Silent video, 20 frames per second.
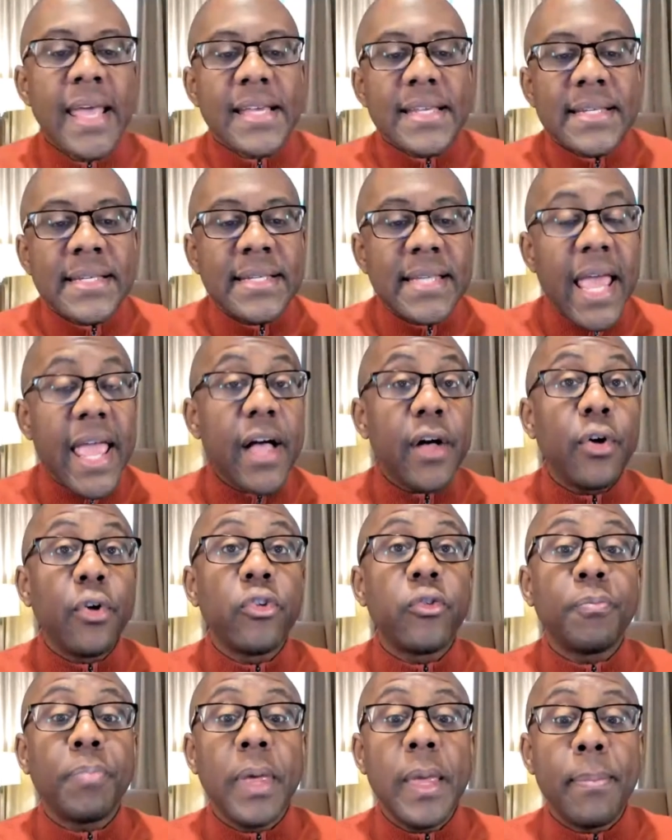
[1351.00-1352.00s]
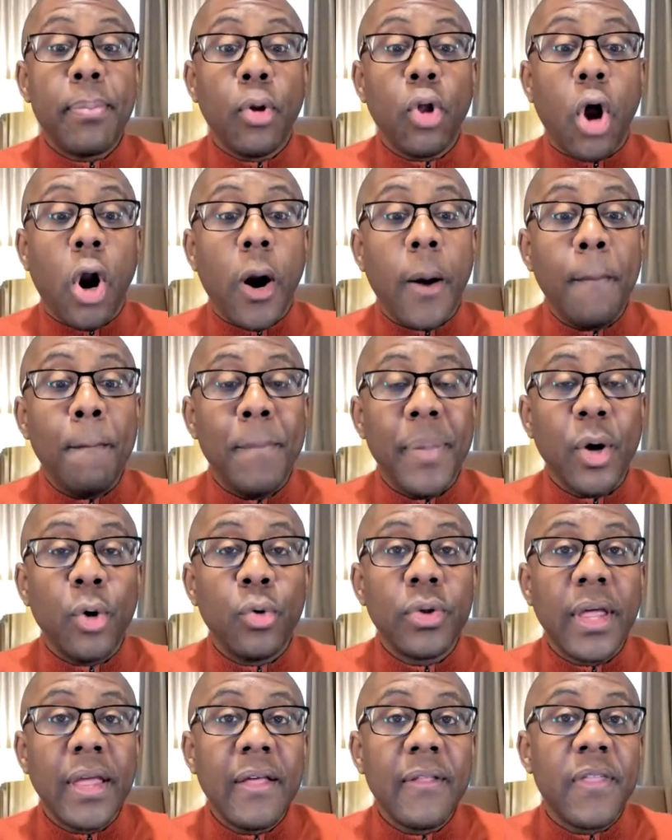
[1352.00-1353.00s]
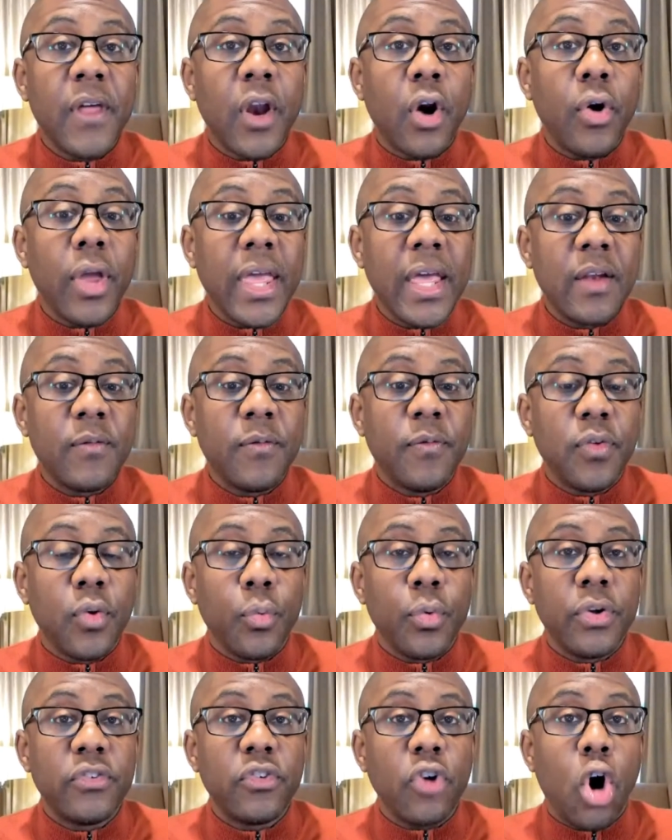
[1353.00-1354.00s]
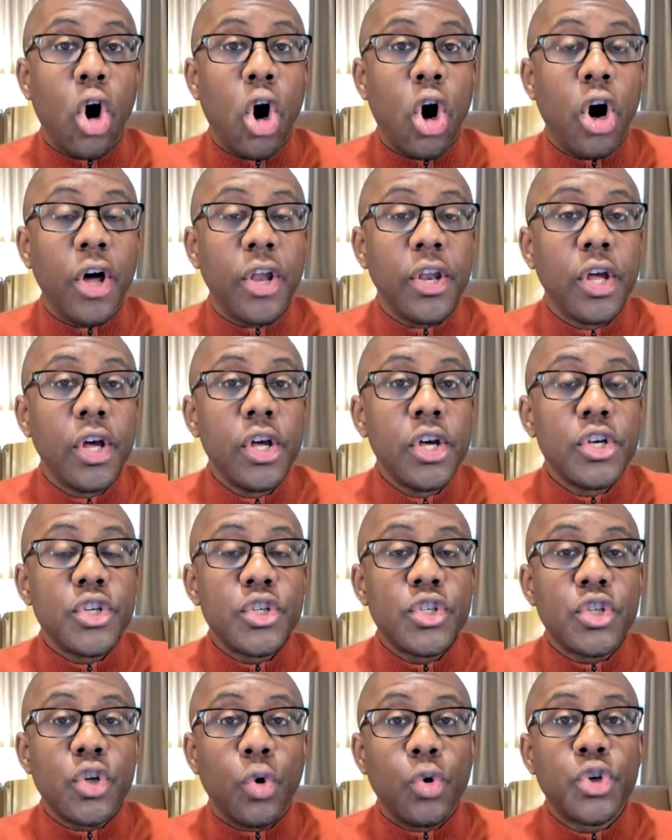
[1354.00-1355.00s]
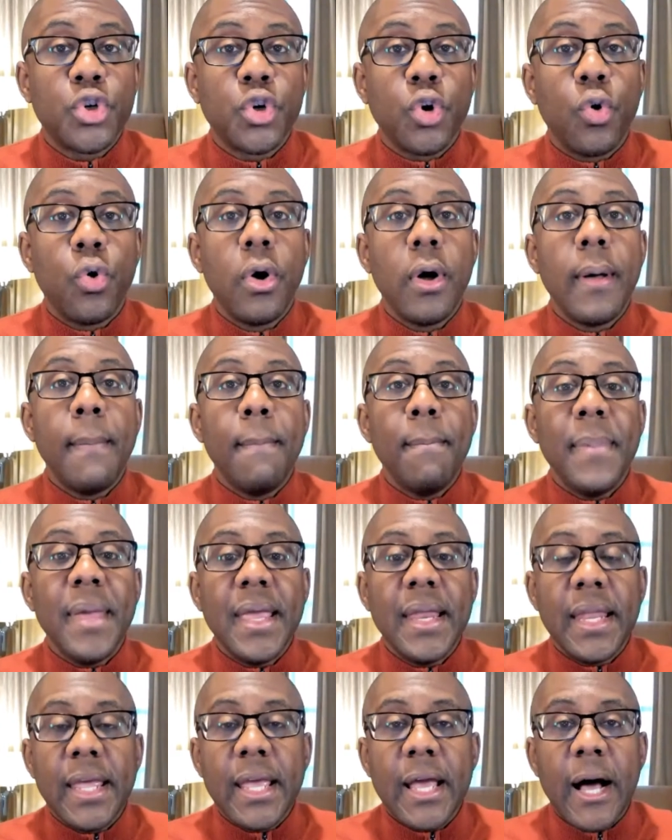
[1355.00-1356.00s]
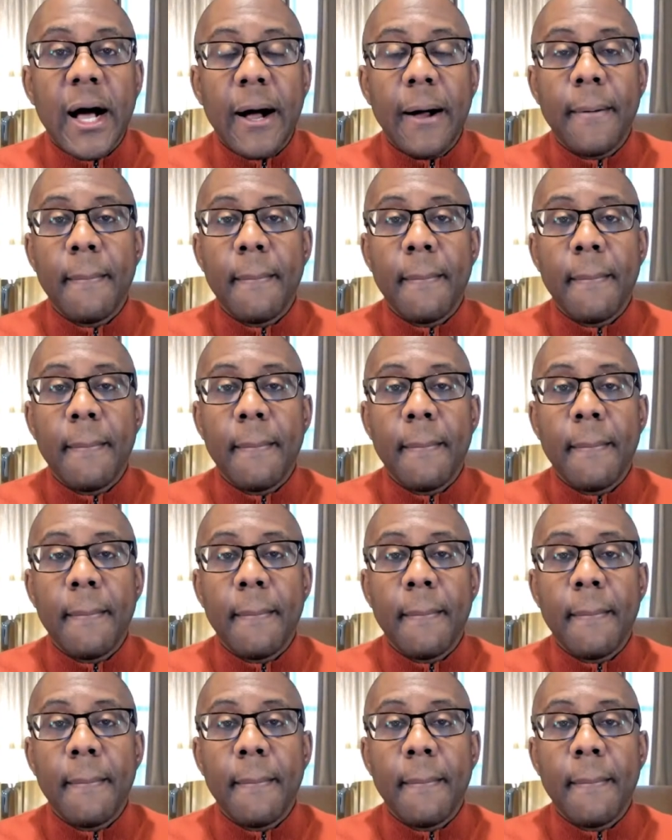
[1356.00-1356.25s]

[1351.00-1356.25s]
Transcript: Salespeople are building their influence on social media.